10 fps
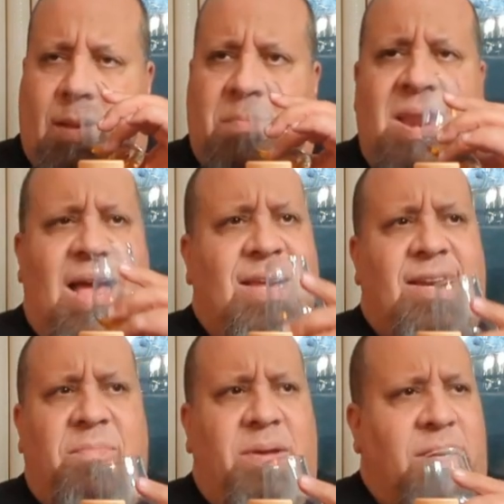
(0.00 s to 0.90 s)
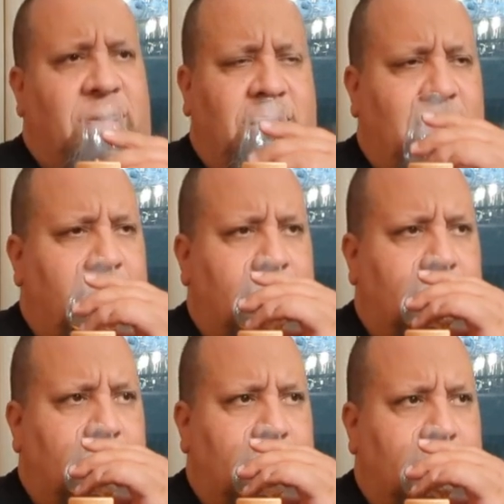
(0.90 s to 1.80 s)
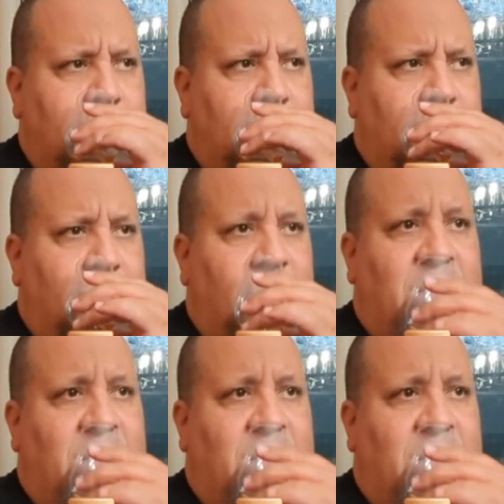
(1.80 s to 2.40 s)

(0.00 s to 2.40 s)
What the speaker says: I'm not getting peach, but